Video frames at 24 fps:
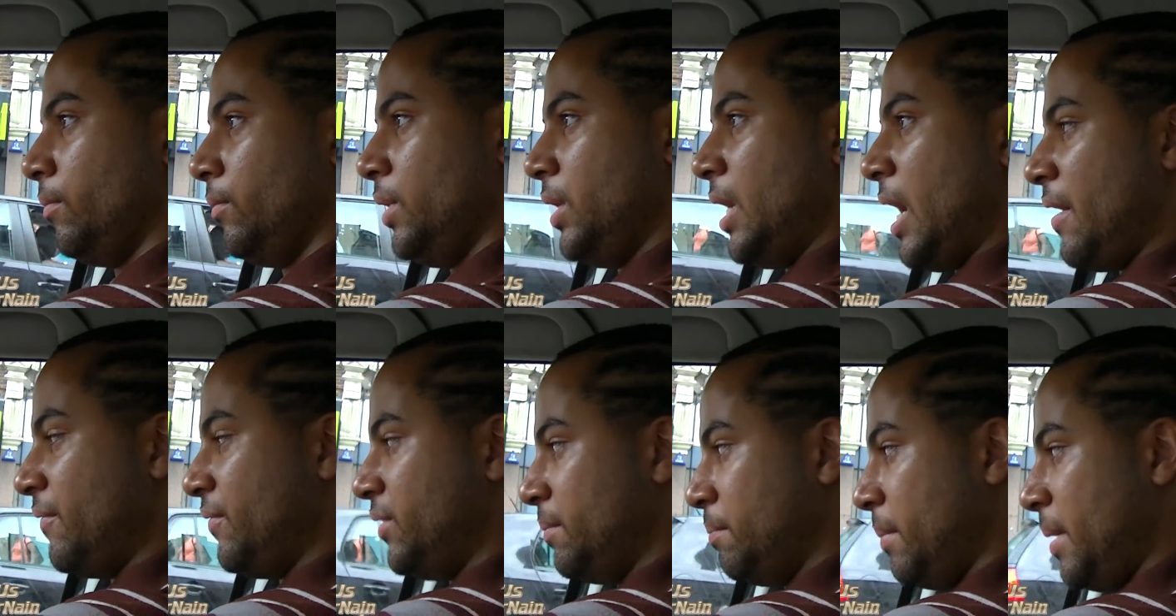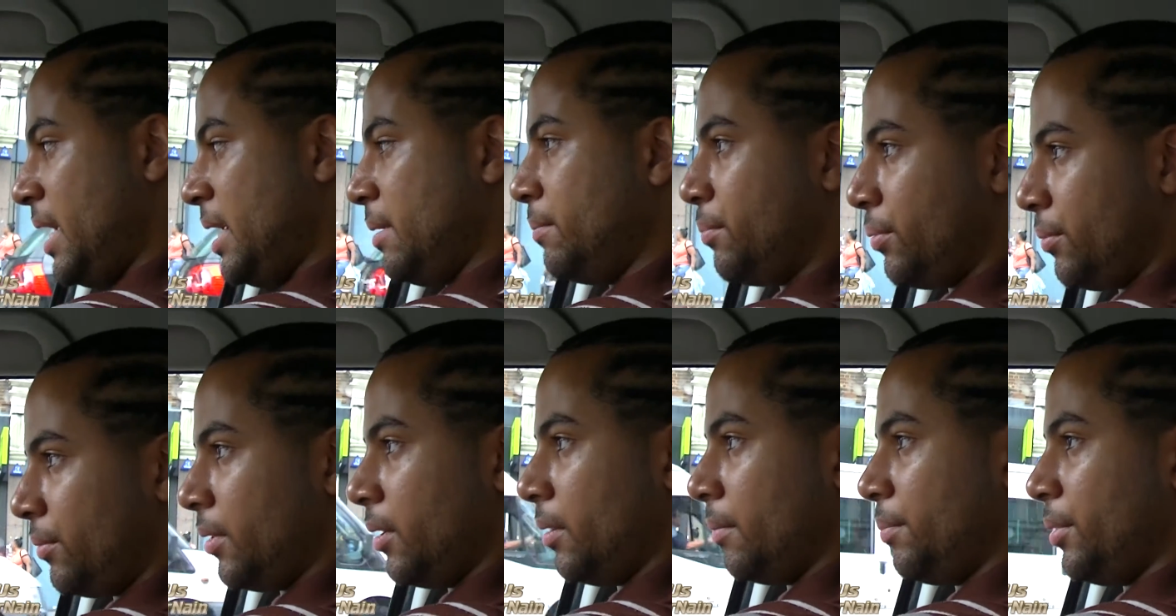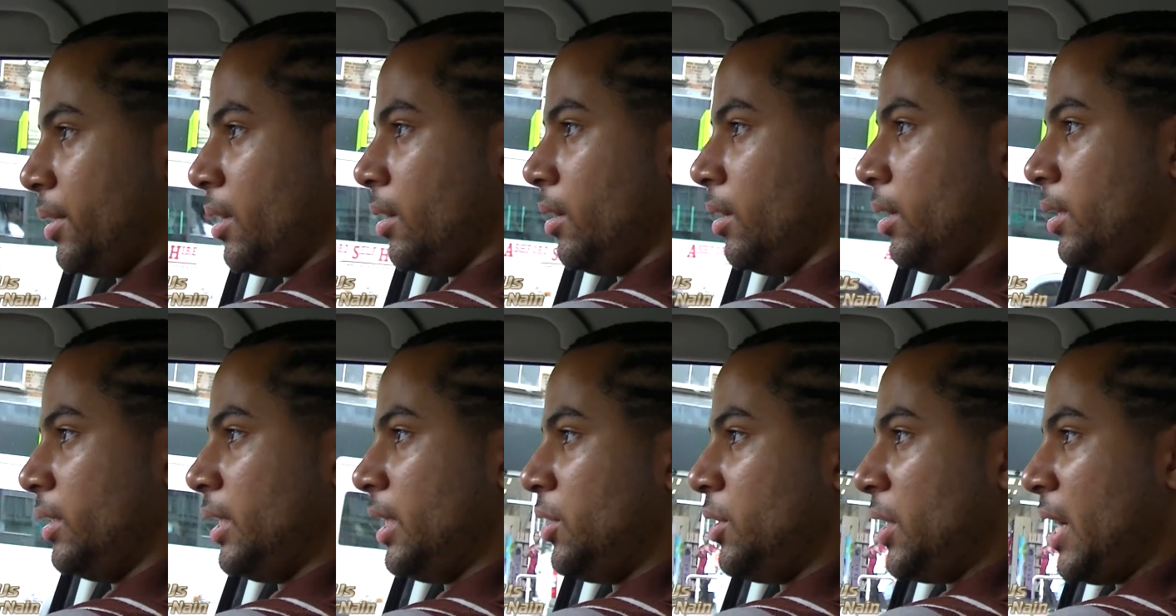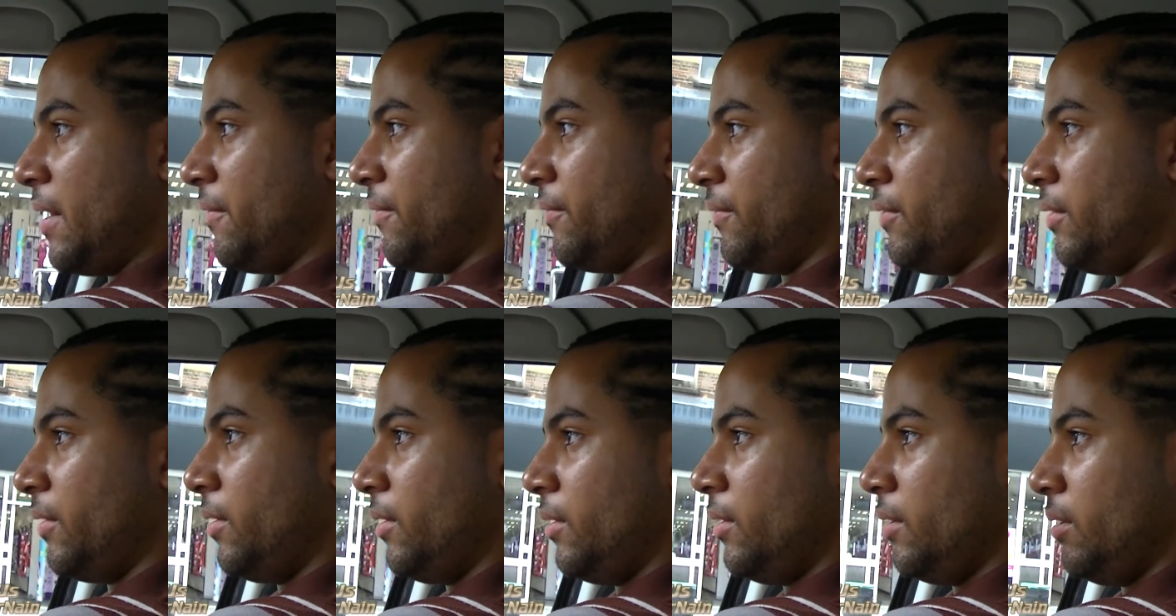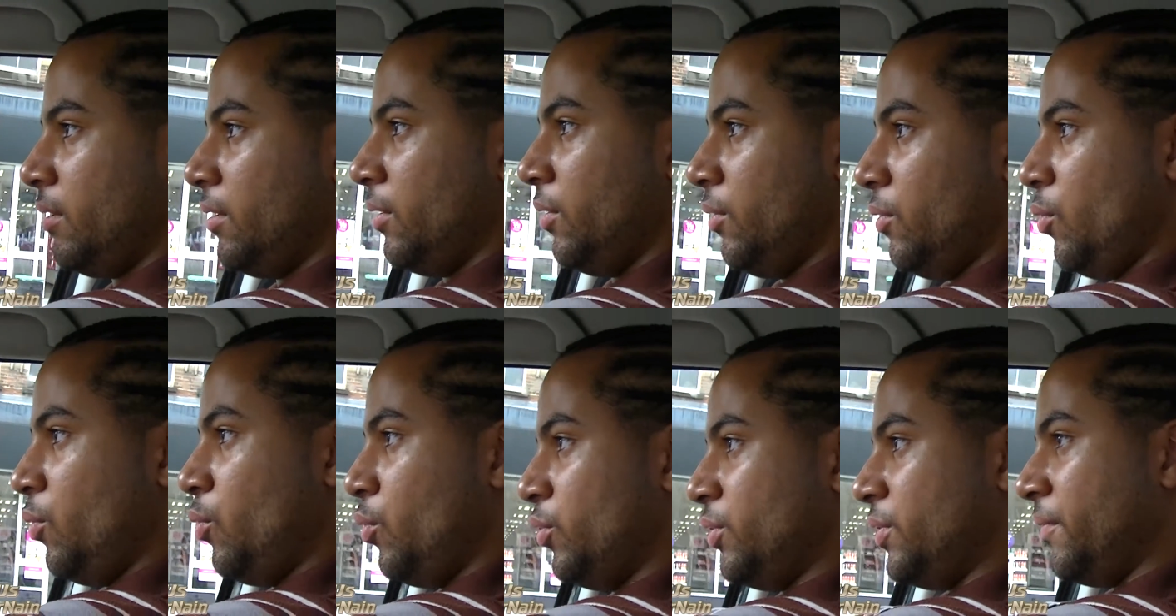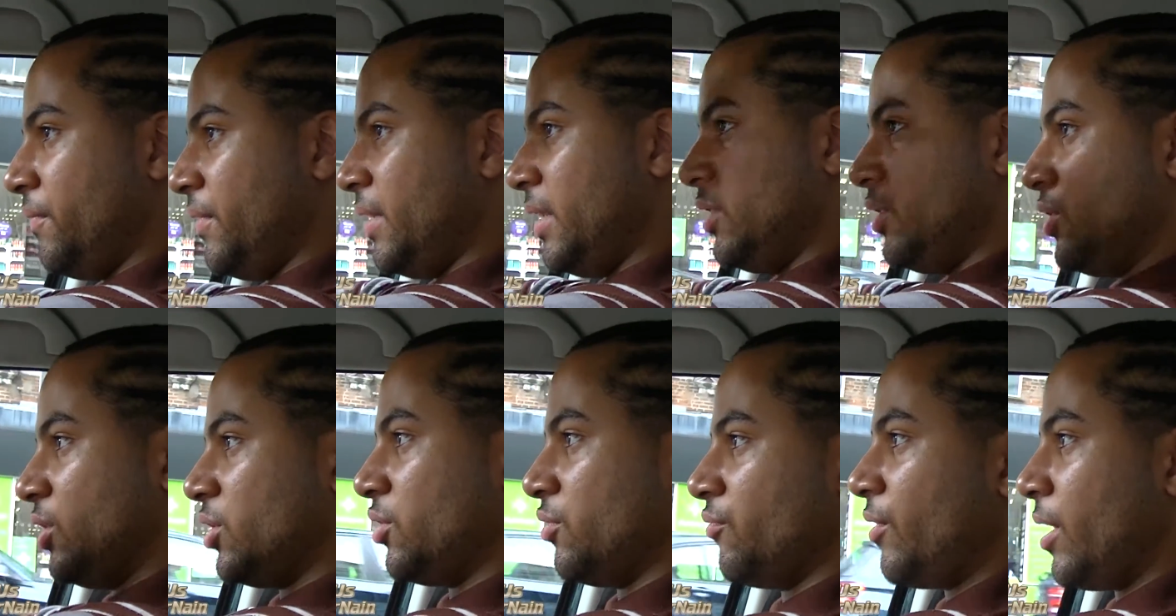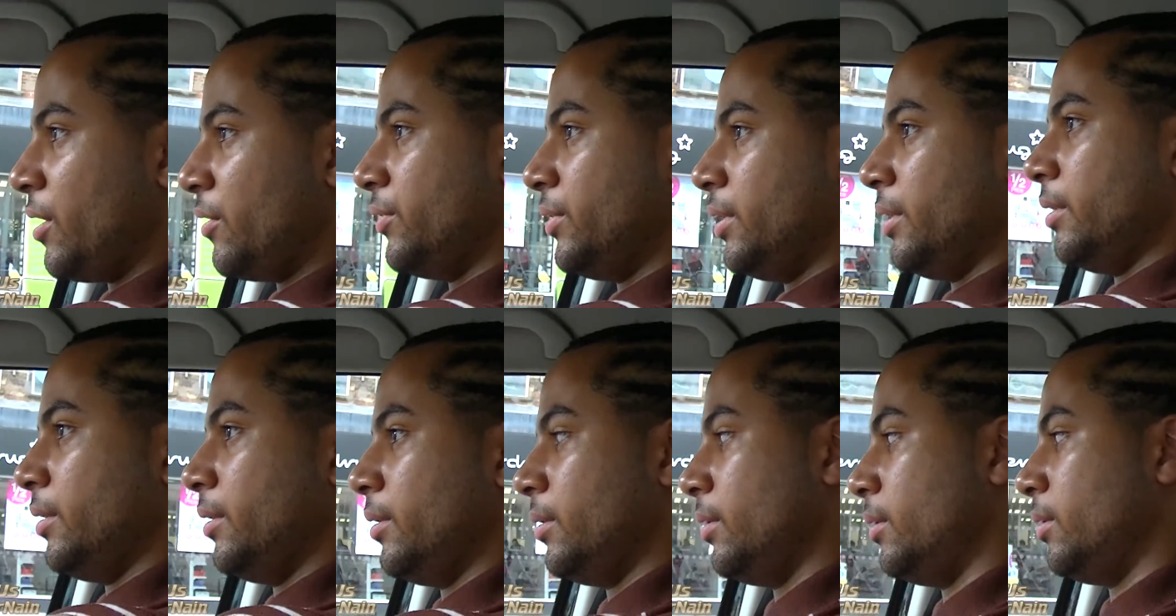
you have the main part, and then you have all the villages around it.